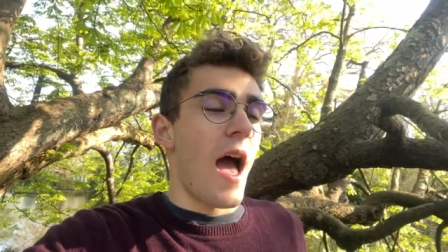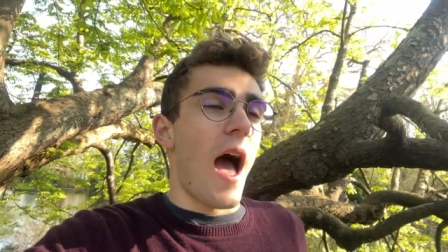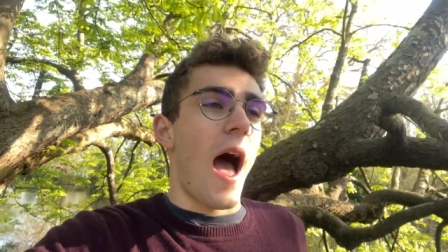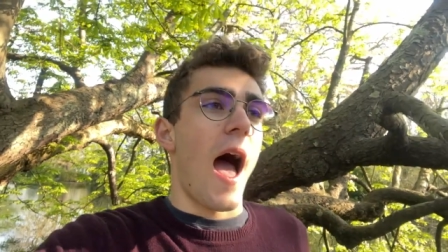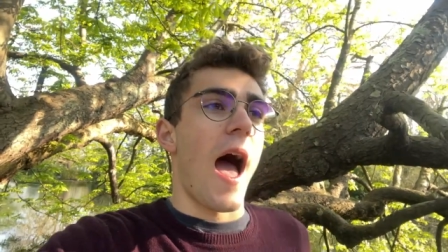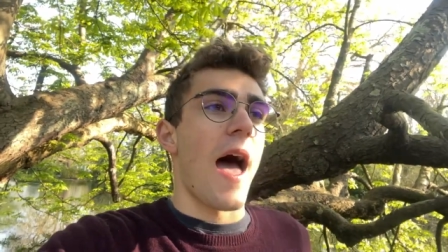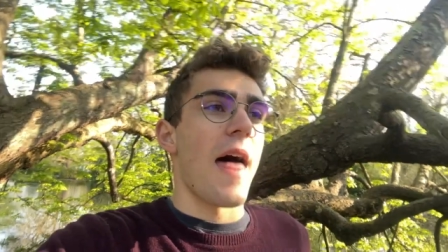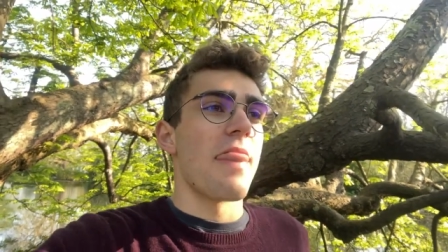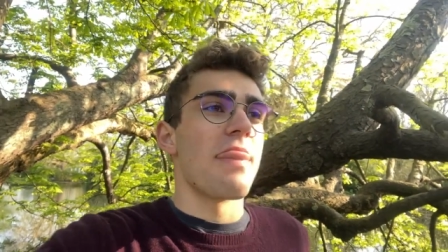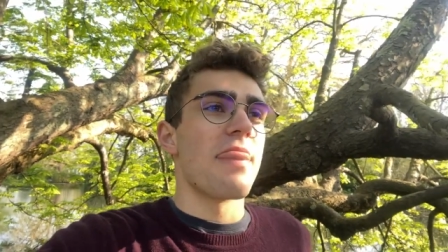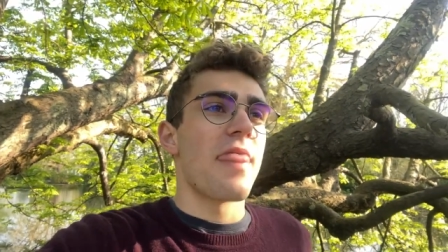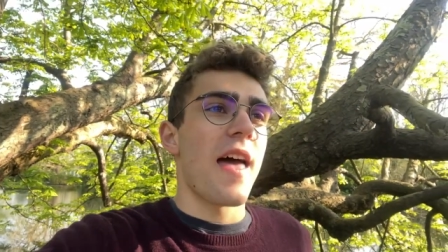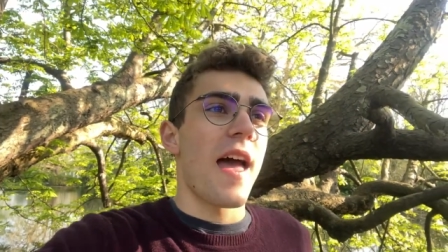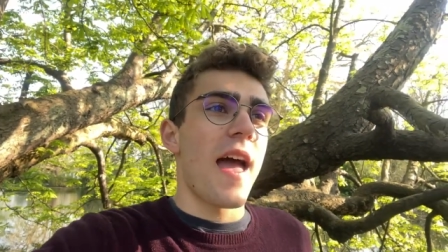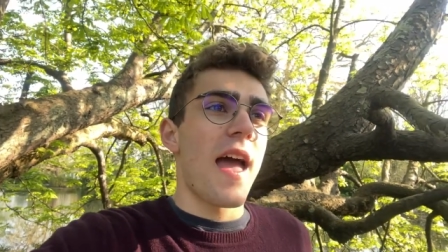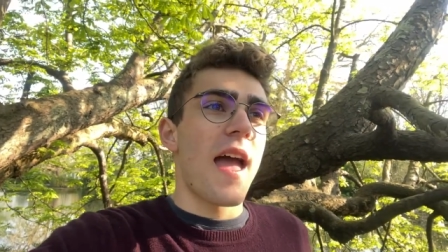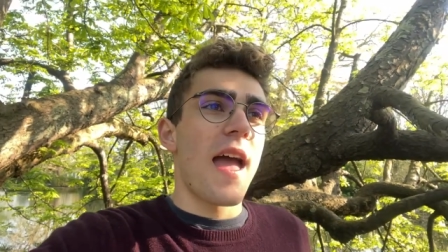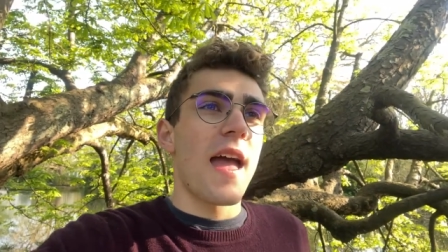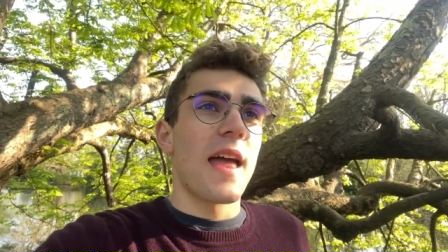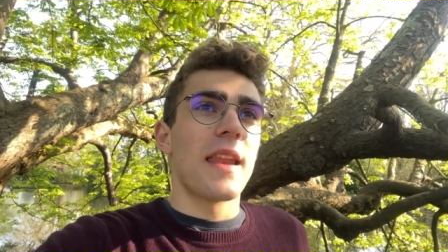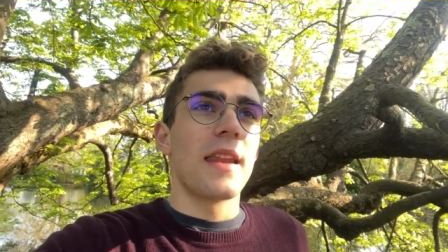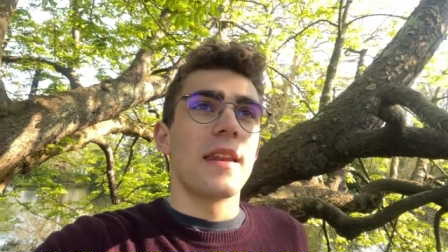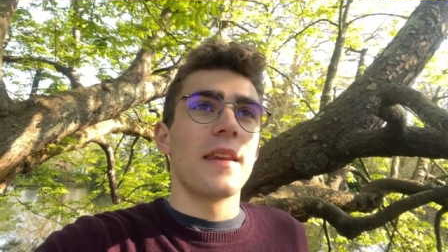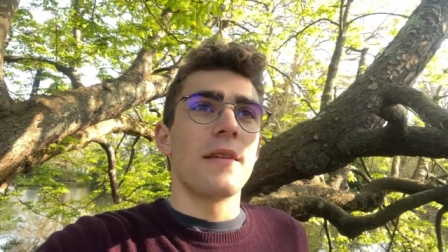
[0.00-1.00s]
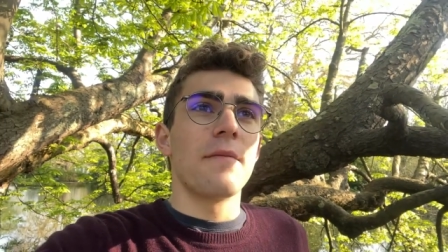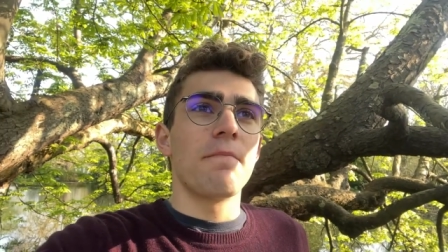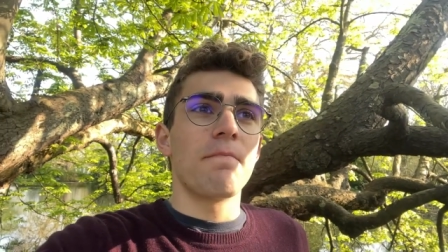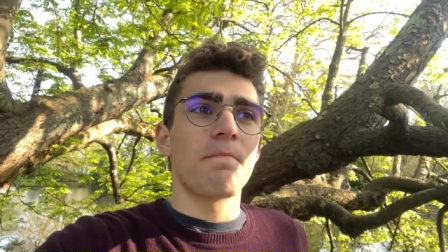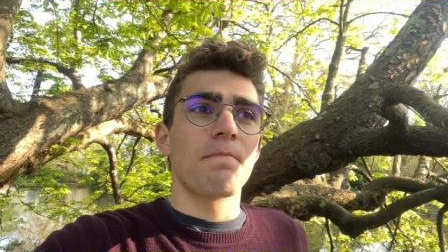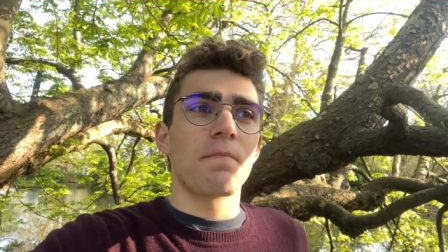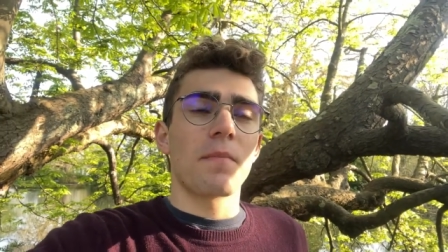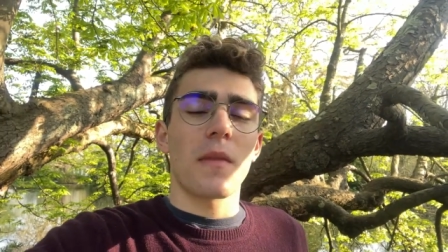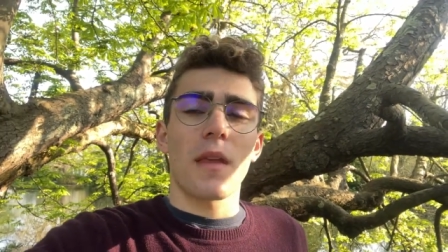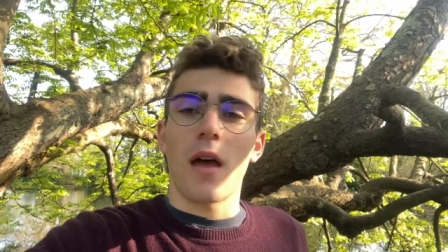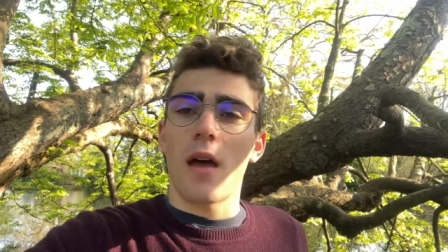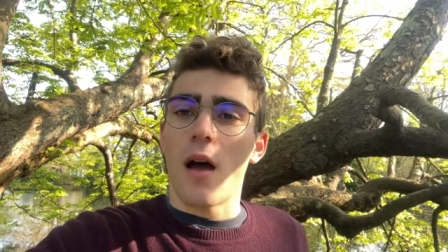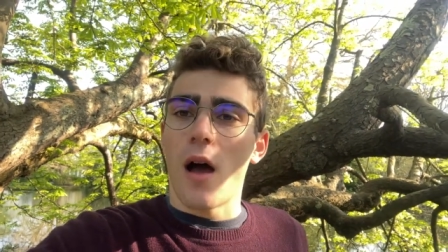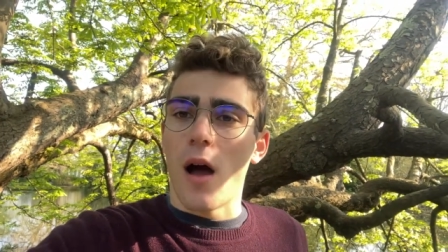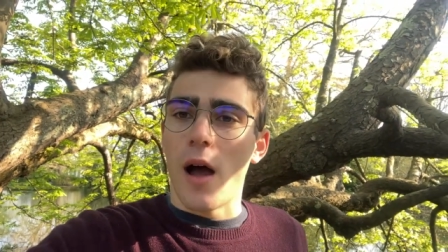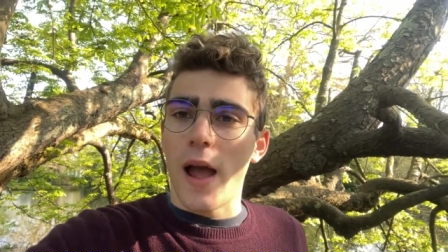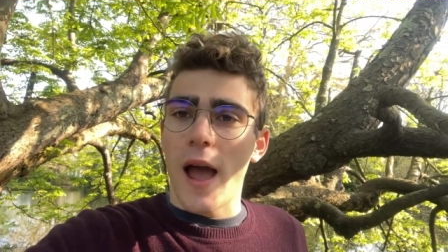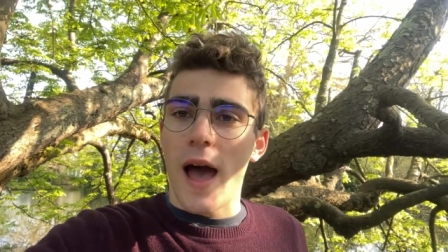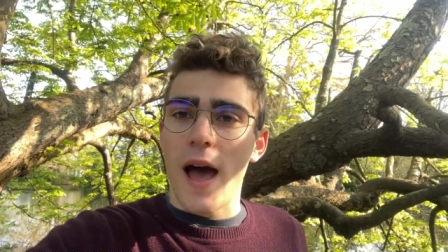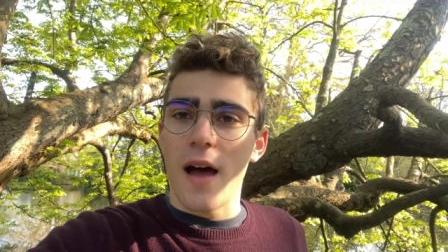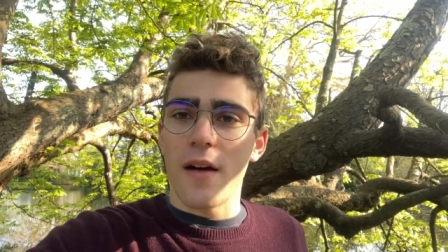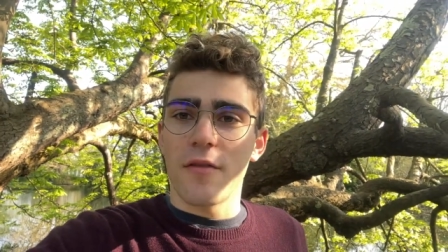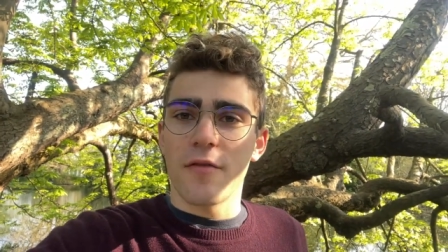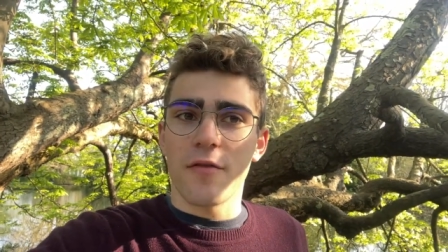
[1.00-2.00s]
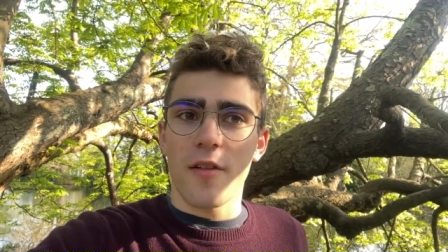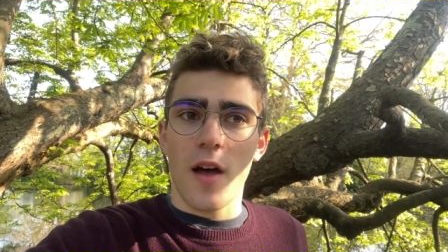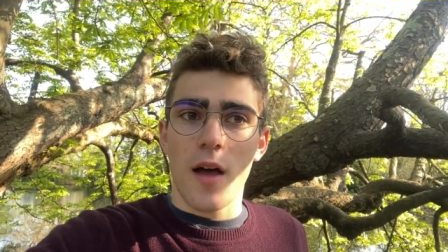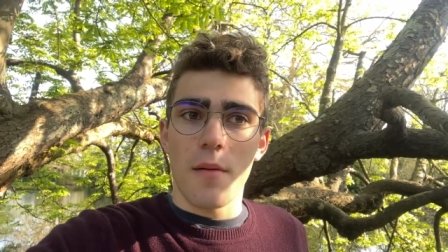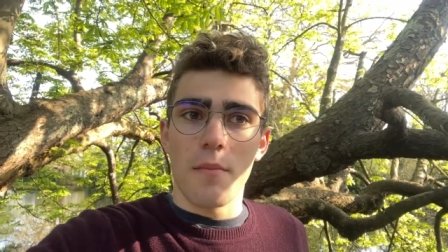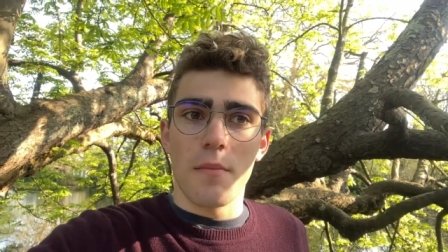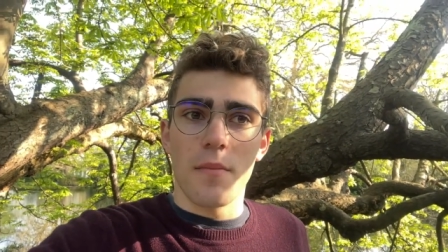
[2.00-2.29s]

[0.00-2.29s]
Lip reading: And then I have